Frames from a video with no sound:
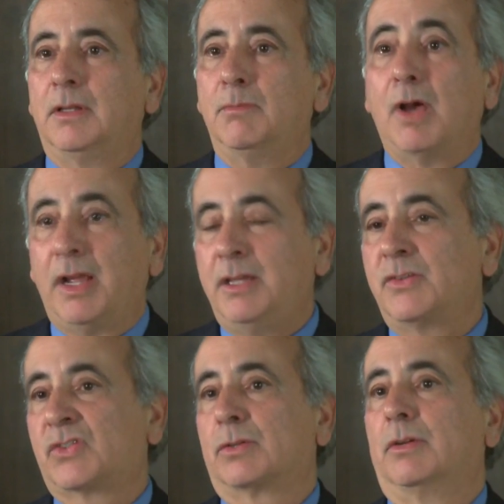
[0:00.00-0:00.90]
In my
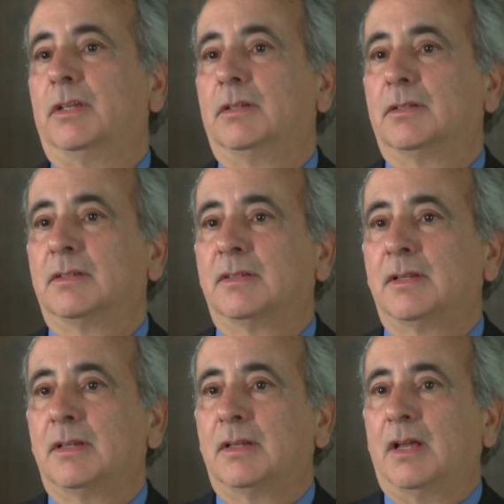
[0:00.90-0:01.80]
history,
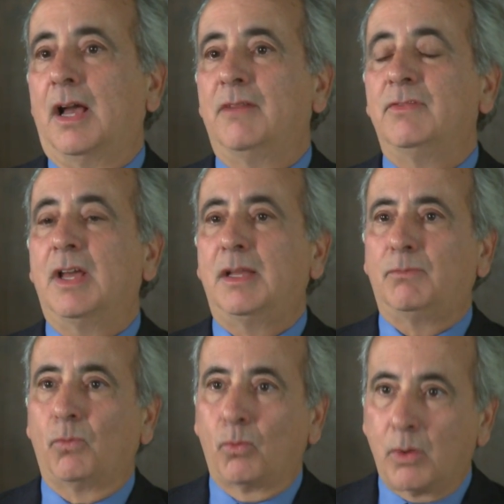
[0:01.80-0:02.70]
I've
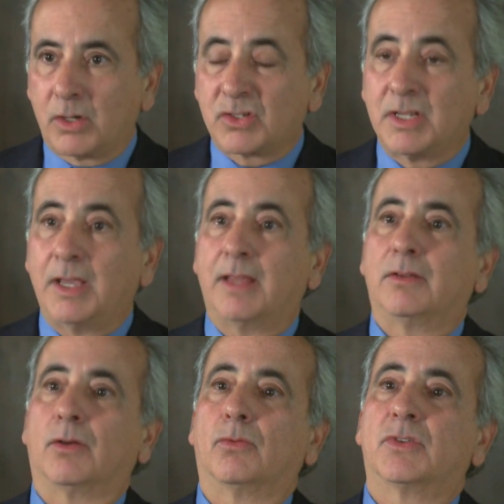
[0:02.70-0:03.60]
not worked
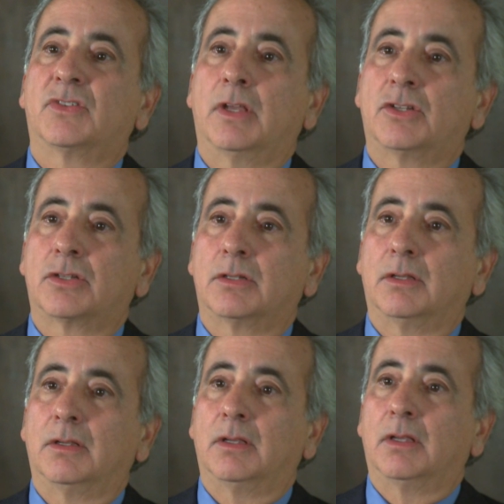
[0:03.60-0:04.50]
together with such
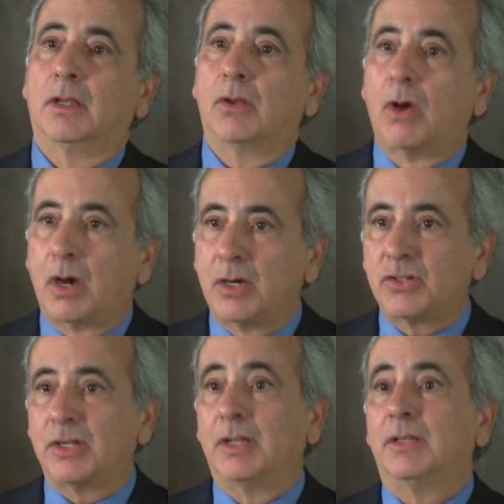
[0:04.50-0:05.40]
a
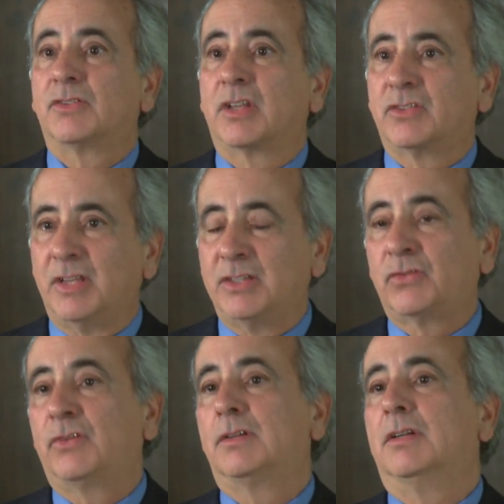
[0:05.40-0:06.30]
large and
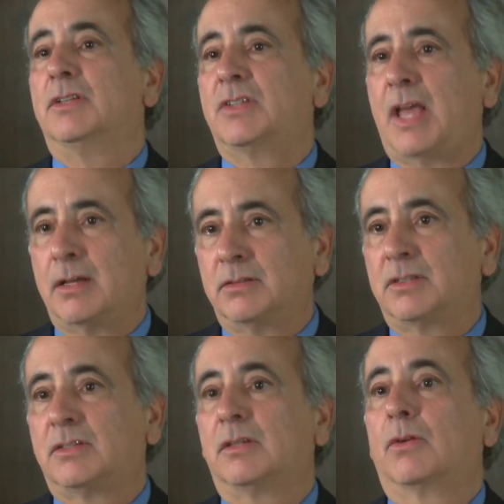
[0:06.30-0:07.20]
successful and
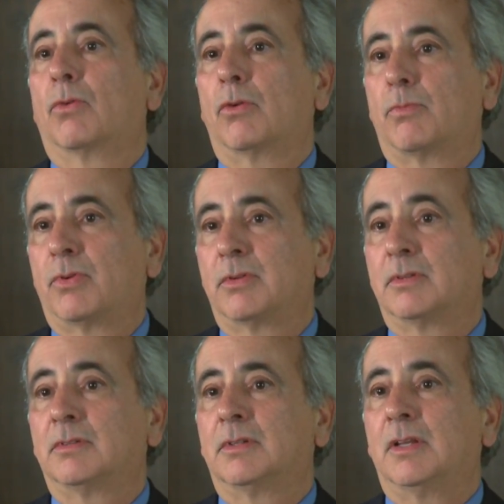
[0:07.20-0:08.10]
talented group
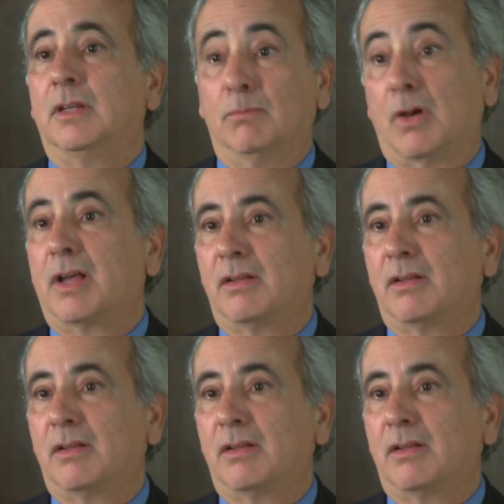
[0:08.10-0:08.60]
in my